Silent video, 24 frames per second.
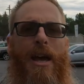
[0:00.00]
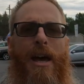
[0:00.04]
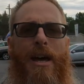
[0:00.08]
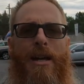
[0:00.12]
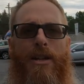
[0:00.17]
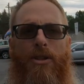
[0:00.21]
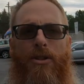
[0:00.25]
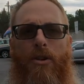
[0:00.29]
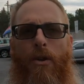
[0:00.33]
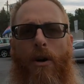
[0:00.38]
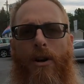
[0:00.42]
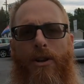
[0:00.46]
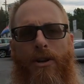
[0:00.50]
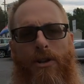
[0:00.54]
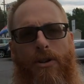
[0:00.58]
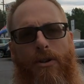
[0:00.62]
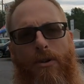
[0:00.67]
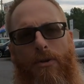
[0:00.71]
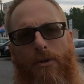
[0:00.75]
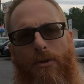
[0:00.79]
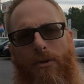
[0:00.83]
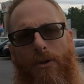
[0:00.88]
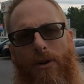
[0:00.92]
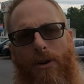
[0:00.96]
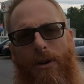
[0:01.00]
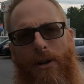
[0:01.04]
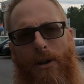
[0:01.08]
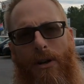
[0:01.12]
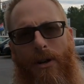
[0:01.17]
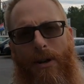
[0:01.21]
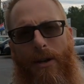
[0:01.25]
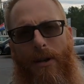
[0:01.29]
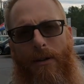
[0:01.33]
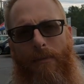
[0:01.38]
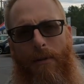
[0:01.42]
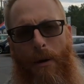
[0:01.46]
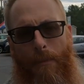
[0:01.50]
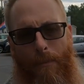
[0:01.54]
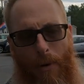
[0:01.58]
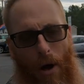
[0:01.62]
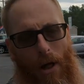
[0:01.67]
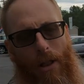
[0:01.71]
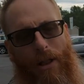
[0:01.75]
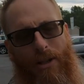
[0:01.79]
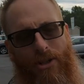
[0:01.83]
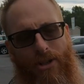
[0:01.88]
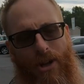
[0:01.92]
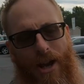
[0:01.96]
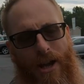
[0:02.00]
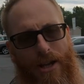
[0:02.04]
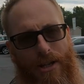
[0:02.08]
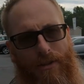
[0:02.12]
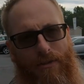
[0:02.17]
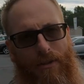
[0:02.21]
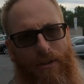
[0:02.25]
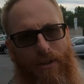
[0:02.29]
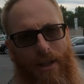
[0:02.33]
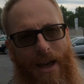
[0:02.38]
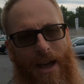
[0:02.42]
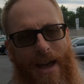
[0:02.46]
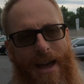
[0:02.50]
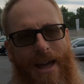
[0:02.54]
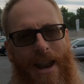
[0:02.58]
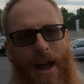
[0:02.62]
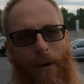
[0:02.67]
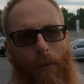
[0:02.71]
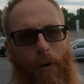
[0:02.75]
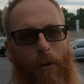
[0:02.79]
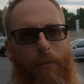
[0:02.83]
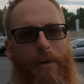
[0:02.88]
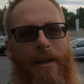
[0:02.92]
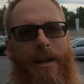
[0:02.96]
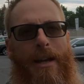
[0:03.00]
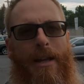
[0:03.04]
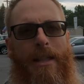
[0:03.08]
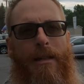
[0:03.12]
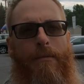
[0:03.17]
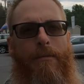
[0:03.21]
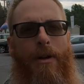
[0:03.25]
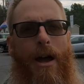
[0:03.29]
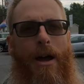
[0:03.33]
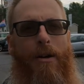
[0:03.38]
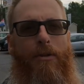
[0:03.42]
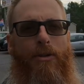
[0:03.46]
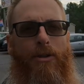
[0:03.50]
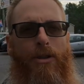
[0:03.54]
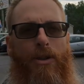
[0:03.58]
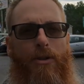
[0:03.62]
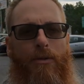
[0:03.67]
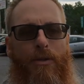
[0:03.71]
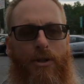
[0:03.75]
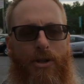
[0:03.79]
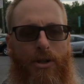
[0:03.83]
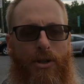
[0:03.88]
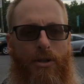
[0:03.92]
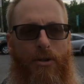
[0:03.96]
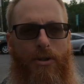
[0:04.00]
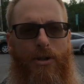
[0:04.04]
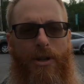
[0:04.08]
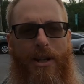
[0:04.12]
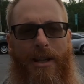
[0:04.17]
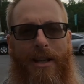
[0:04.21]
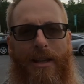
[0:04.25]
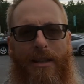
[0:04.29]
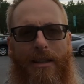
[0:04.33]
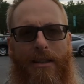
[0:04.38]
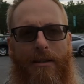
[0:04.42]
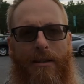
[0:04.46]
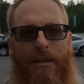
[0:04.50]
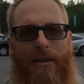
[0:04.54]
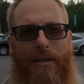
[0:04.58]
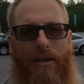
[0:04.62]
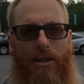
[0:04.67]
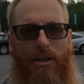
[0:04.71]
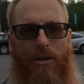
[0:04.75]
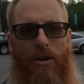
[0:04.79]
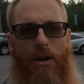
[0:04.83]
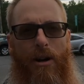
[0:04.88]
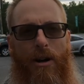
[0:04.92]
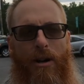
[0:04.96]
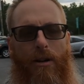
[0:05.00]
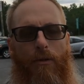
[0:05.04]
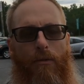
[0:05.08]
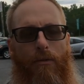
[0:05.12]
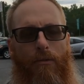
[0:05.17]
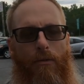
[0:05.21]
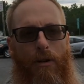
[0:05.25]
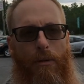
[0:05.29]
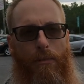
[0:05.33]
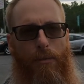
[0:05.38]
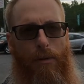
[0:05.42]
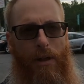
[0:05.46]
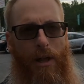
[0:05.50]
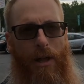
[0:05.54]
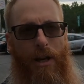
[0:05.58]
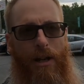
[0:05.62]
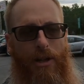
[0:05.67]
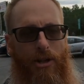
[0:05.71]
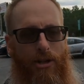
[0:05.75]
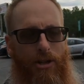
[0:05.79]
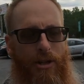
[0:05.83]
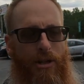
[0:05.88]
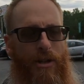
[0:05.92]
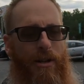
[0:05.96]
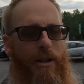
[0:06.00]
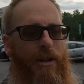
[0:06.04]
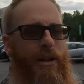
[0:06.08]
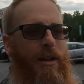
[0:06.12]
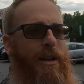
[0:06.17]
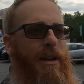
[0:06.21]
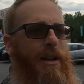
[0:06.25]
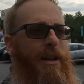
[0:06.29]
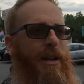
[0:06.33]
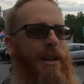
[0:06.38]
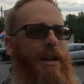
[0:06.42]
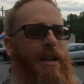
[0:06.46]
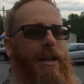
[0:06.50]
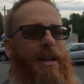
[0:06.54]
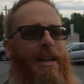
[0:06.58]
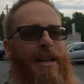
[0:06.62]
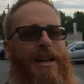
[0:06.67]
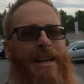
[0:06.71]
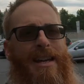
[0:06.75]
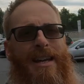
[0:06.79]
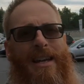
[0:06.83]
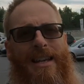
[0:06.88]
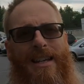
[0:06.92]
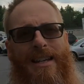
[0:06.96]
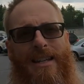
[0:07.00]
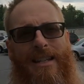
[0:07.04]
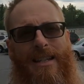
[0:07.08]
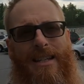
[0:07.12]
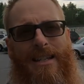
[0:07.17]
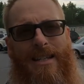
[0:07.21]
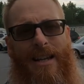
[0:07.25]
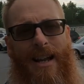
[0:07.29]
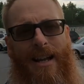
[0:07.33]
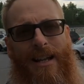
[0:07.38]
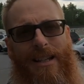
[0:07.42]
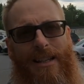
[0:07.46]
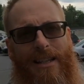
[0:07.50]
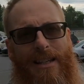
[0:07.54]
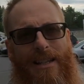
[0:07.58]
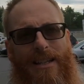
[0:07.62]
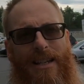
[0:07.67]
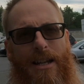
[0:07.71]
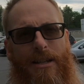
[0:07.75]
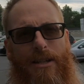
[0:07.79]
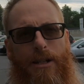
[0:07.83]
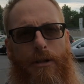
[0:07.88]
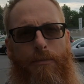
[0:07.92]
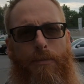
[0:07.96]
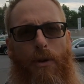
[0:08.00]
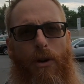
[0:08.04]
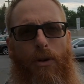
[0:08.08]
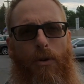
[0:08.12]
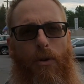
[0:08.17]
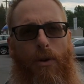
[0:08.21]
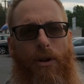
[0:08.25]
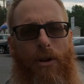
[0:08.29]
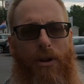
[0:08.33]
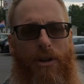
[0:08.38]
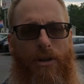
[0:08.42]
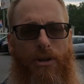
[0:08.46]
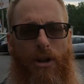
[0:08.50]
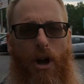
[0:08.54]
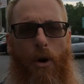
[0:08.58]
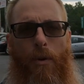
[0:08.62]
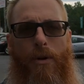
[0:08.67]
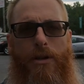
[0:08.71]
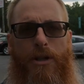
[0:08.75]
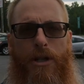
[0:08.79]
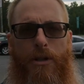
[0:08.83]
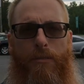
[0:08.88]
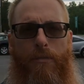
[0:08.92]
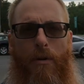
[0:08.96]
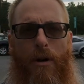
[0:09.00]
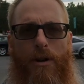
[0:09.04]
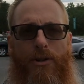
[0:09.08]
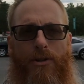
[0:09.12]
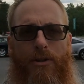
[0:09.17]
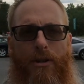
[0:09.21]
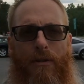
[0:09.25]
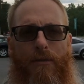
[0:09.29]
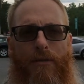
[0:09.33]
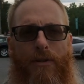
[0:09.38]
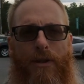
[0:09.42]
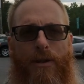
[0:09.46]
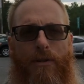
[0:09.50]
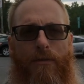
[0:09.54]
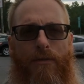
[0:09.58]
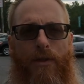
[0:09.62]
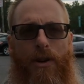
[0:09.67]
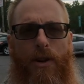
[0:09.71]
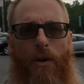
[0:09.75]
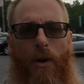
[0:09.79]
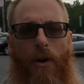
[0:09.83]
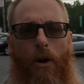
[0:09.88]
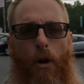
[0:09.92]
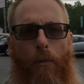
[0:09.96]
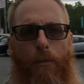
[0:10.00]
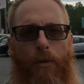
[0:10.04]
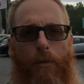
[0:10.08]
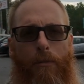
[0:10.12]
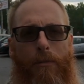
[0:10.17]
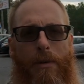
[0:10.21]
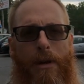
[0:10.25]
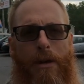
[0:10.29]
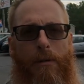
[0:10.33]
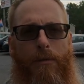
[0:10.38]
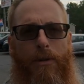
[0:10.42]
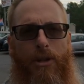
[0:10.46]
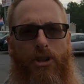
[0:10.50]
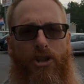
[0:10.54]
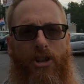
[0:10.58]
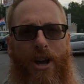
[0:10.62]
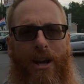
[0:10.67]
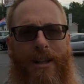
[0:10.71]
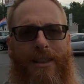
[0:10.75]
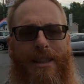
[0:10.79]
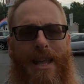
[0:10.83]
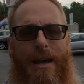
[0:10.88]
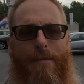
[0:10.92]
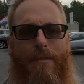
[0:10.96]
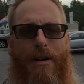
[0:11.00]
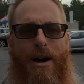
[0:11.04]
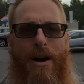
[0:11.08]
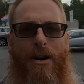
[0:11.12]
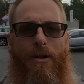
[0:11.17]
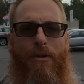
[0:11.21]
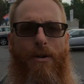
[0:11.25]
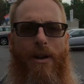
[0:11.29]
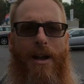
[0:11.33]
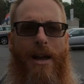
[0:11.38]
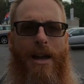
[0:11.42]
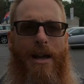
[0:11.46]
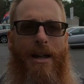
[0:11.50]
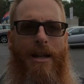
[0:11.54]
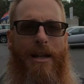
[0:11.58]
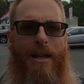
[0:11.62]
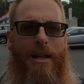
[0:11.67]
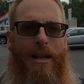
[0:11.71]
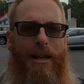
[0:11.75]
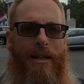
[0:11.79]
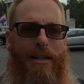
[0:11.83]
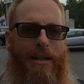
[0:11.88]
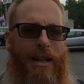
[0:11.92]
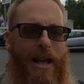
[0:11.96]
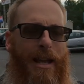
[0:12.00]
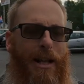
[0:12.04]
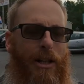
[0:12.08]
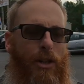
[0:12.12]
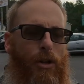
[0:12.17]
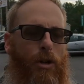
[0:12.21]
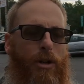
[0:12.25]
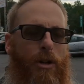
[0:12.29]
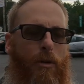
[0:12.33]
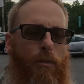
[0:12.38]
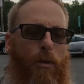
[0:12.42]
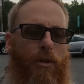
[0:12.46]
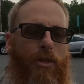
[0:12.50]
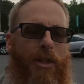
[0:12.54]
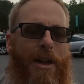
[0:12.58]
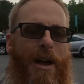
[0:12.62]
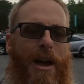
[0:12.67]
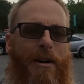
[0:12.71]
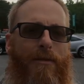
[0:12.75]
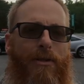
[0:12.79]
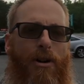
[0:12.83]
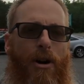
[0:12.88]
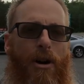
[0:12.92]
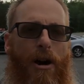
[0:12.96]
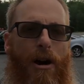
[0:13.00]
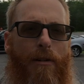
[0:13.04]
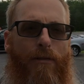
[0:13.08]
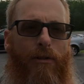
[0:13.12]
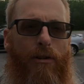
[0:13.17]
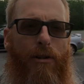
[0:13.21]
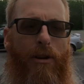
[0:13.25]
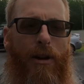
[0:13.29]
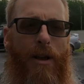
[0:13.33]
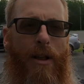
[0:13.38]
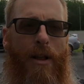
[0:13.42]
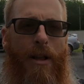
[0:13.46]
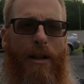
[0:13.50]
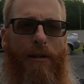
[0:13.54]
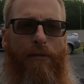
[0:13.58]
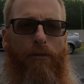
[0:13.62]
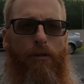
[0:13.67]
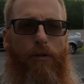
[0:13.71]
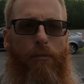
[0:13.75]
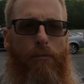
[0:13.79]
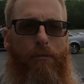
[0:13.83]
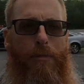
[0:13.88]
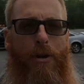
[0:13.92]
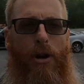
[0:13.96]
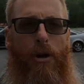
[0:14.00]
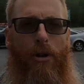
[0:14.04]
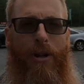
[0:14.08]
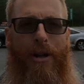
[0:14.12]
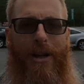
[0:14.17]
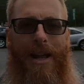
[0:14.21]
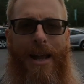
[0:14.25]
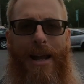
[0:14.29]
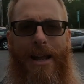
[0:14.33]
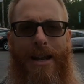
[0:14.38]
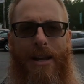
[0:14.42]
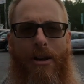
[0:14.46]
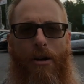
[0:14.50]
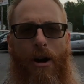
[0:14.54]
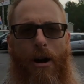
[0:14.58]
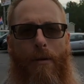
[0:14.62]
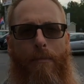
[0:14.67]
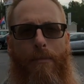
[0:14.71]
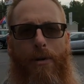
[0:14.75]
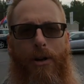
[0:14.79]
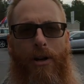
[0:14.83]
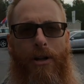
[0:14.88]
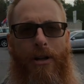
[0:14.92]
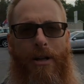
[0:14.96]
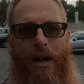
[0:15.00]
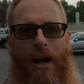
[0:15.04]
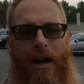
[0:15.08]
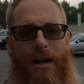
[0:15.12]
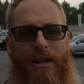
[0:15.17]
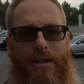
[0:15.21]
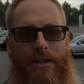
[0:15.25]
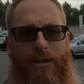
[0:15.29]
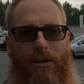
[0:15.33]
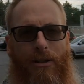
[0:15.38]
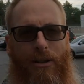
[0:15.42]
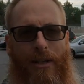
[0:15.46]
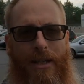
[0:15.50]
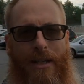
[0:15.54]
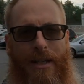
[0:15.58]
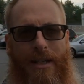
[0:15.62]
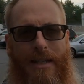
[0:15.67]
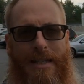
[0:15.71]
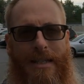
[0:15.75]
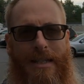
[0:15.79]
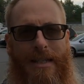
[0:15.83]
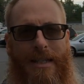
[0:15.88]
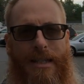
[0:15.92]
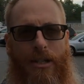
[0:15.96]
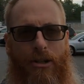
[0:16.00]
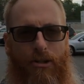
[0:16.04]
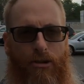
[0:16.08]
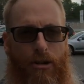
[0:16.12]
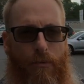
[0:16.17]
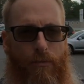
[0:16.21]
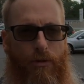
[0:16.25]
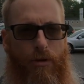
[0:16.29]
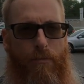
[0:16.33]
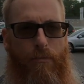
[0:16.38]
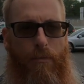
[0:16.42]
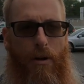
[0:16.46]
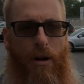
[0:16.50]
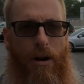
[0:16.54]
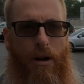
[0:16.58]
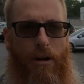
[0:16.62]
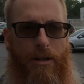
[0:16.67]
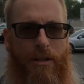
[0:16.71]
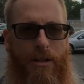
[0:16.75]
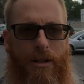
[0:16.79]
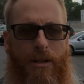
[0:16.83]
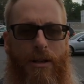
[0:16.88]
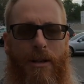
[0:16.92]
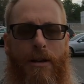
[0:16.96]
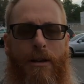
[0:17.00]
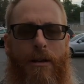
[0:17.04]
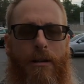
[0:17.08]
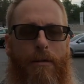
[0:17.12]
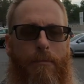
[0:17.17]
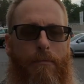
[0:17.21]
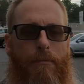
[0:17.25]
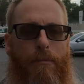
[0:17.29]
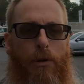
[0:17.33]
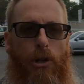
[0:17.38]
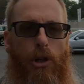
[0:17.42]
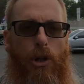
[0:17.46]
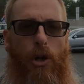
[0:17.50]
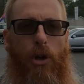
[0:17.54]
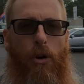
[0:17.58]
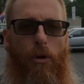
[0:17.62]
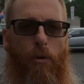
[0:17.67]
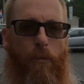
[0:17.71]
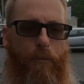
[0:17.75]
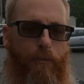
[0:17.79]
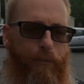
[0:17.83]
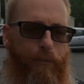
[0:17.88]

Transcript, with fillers: So I do apologize for that, and I will be getting them out to you as soon as I get the stock replenished. Secondly, Sussex Beard Oil is always a sponsor of this video. I hope you'll be able to check them out and take a look at what they have to offer for bearded and non-bearded guys. Their link is in the description box below.